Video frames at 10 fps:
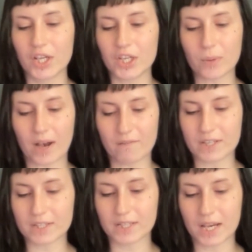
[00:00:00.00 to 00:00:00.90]
You
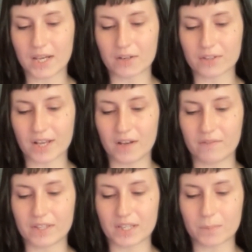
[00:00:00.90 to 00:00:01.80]
obviously hate yourself.
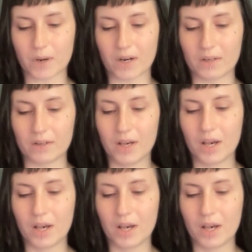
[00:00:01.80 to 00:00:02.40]
This is part